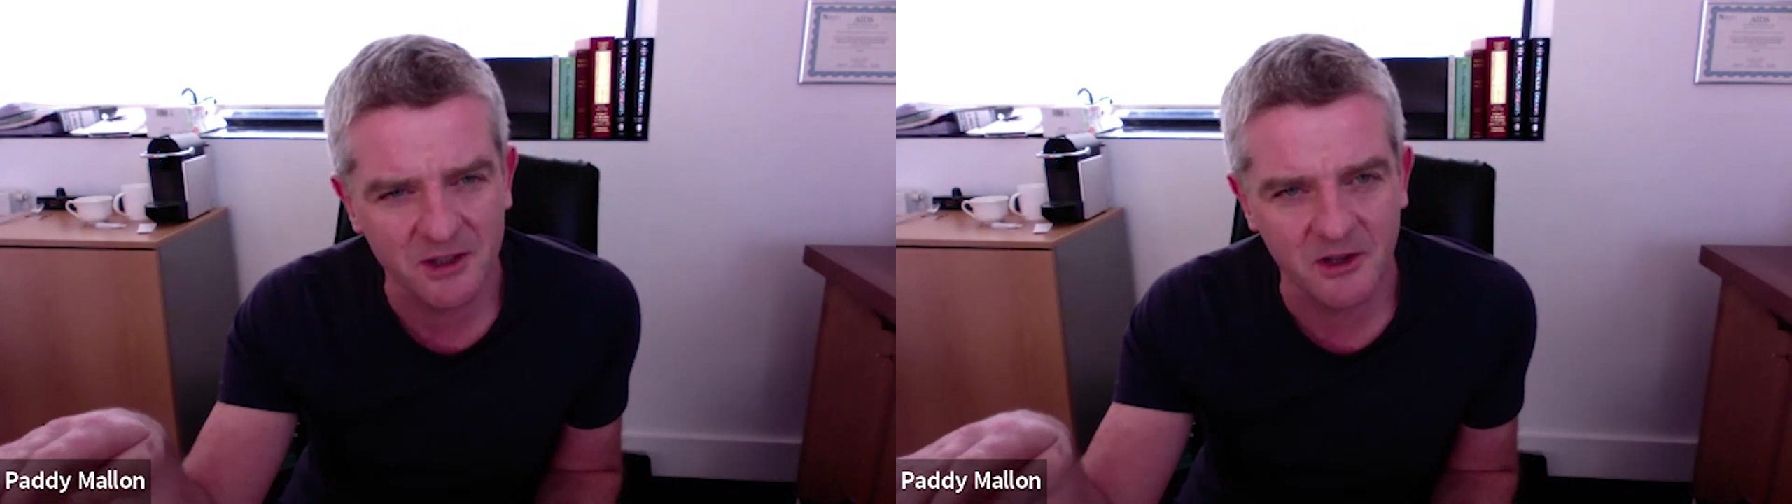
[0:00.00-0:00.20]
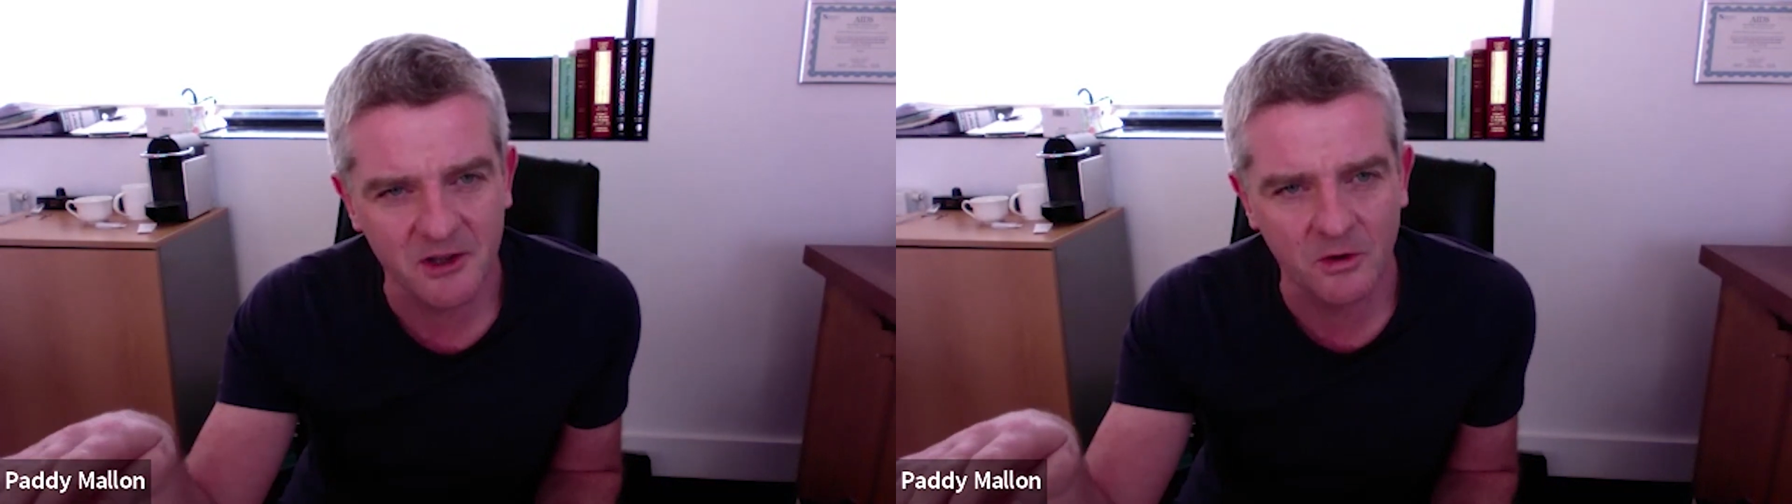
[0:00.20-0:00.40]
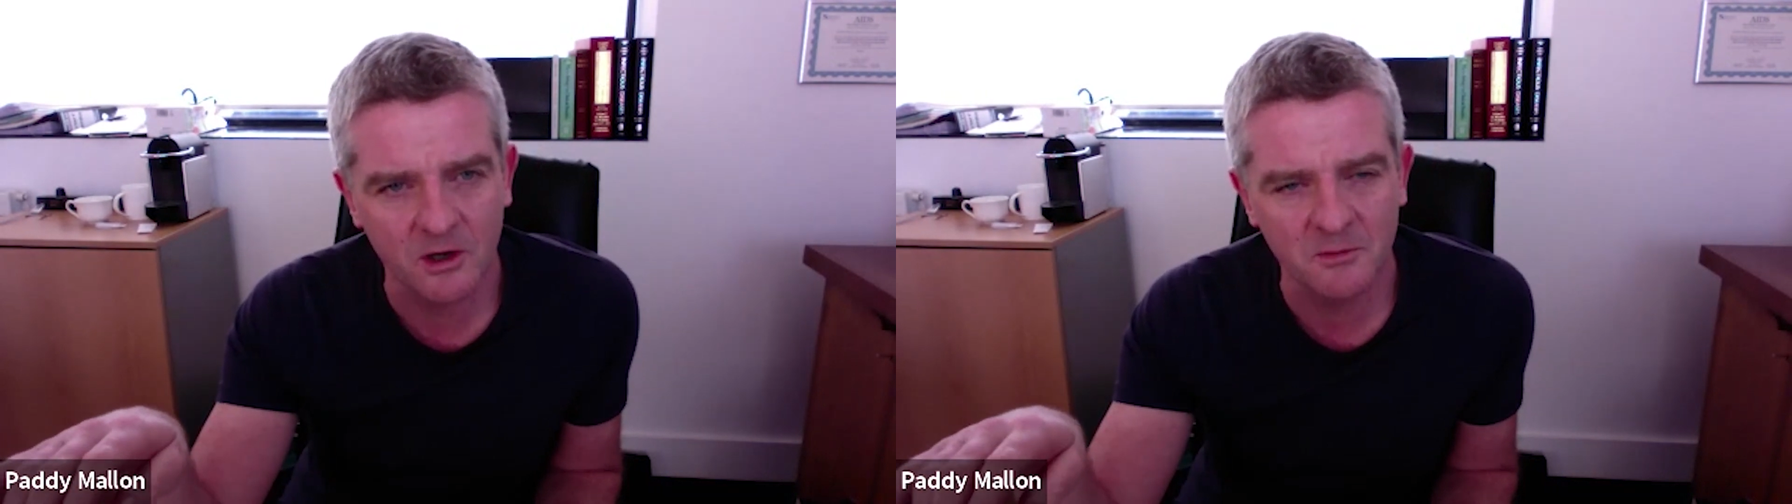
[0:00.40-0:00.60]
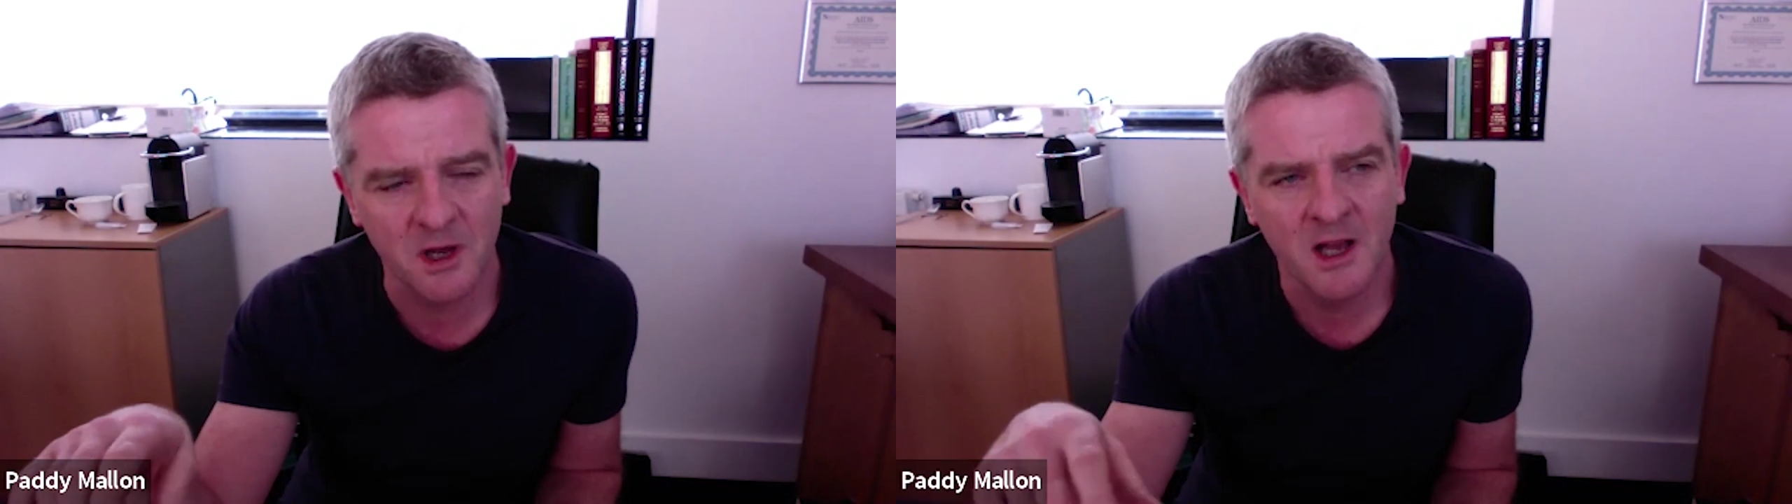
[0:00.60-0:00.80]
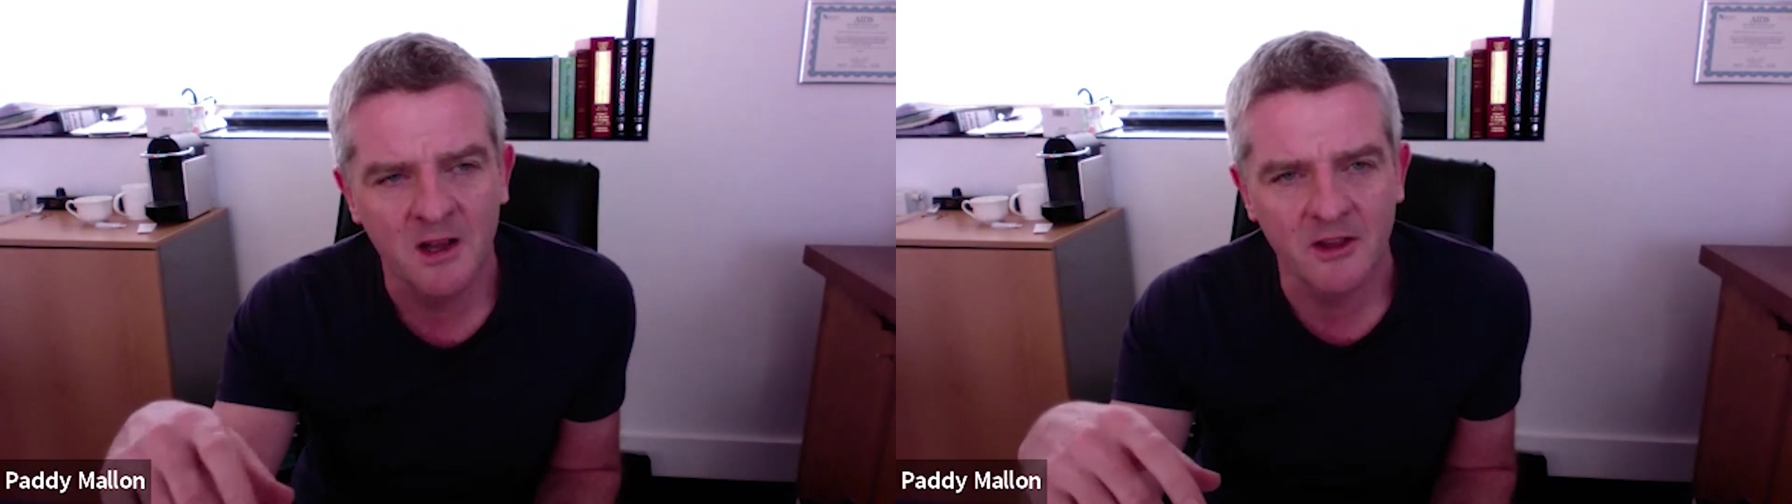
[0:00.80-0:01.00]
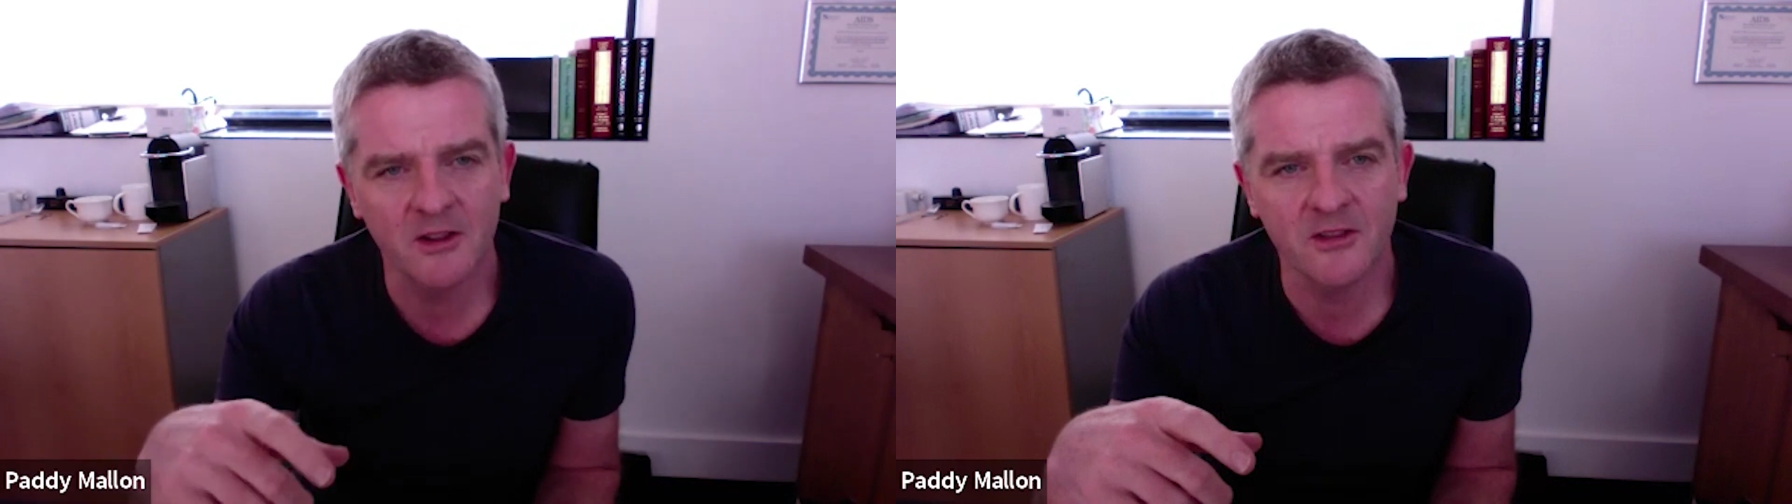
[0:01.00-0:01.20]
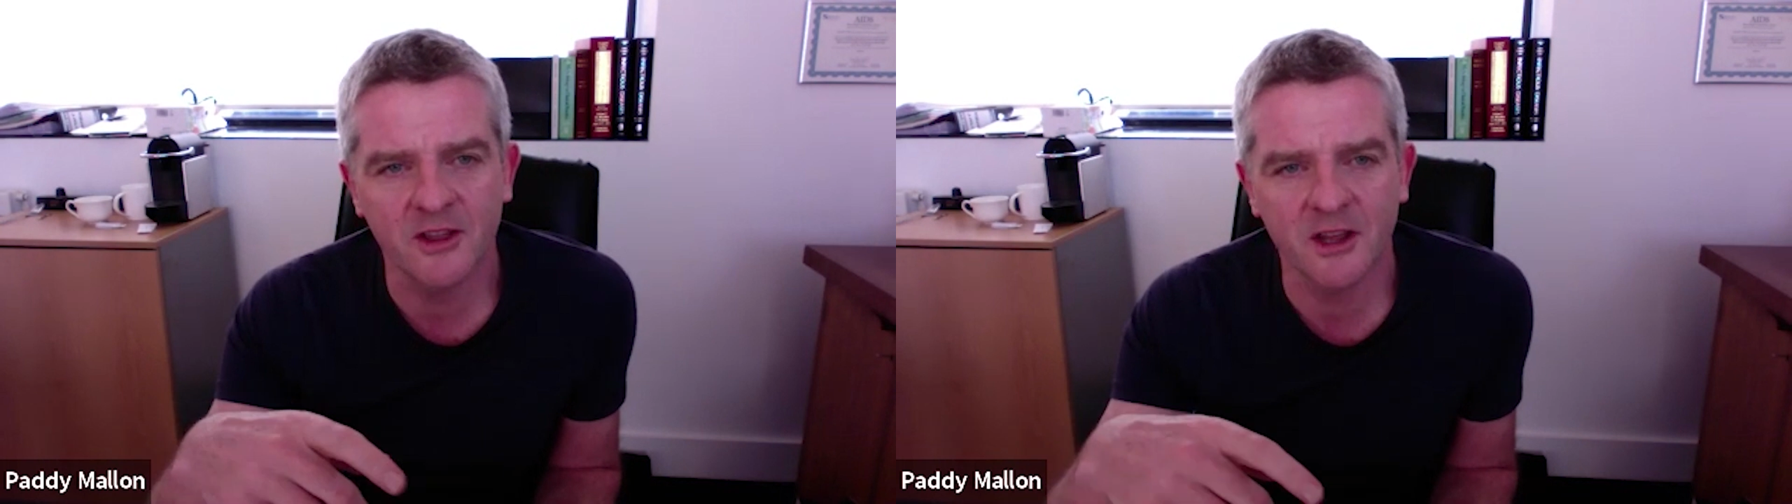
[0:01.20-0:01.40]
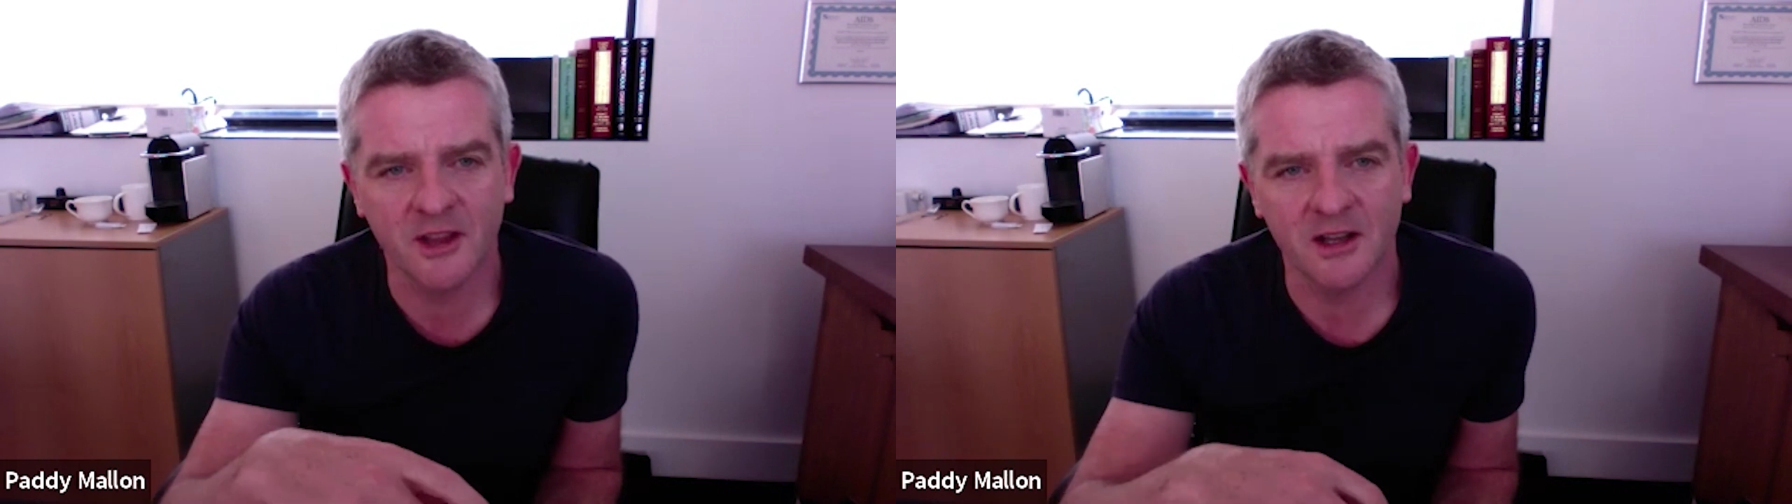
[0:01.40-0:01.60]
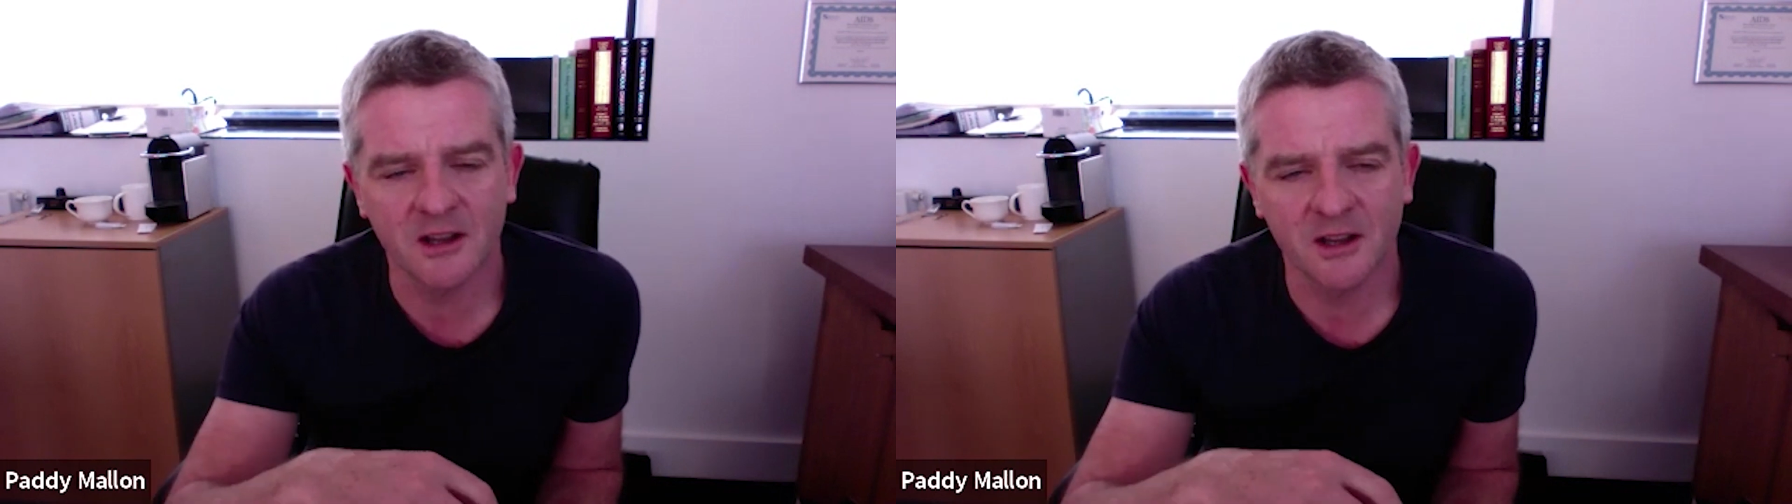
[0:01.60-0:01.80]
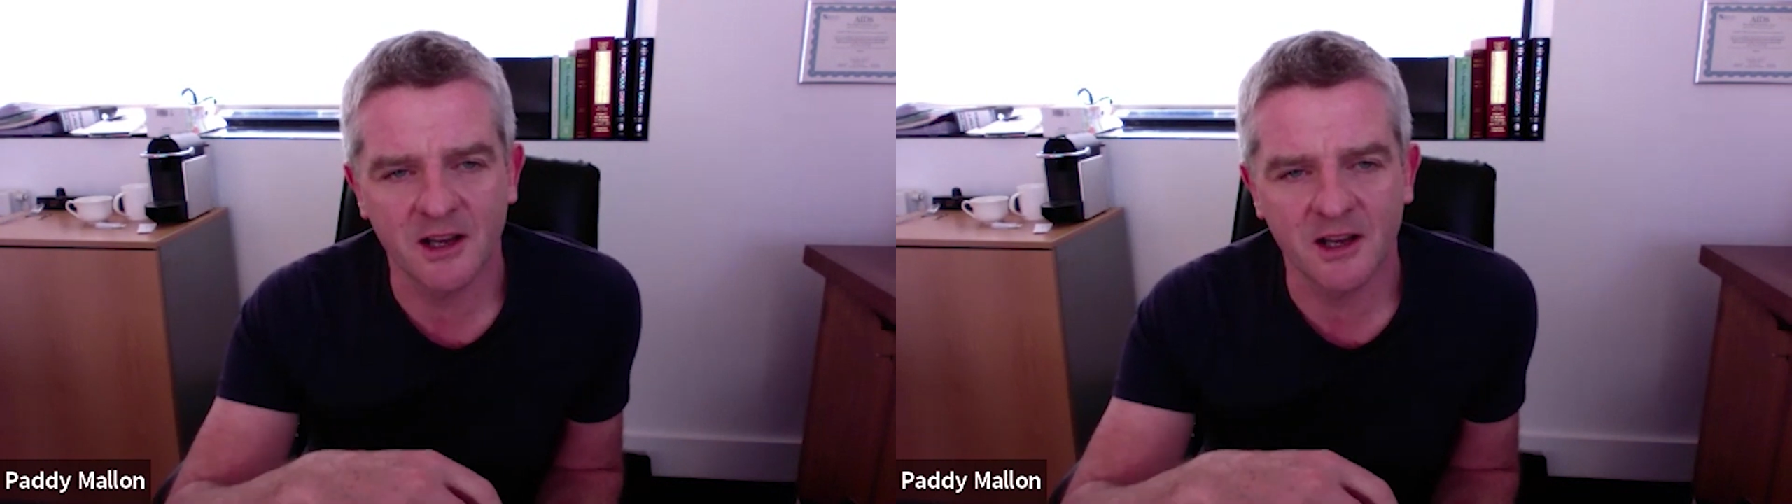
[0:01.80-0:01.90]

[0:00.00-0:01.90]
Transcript: to the norm. The other thing that